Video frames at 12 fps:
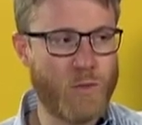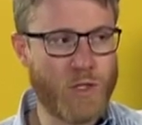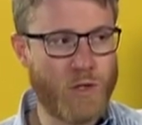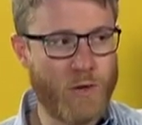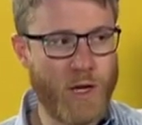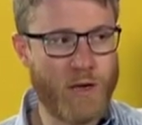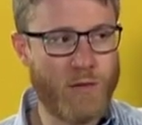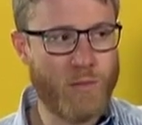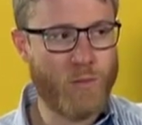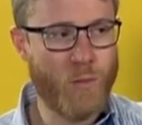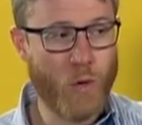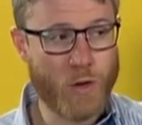which create
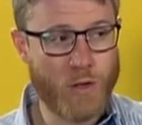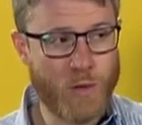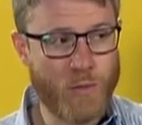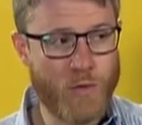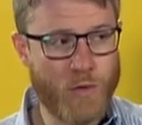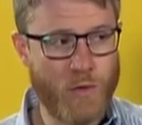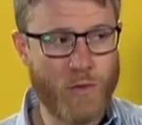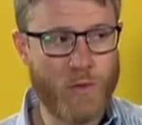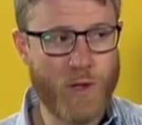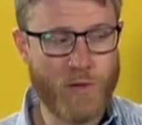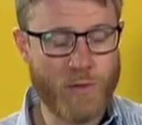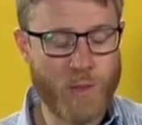more jobs through
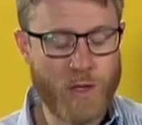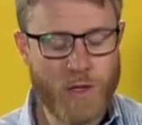government.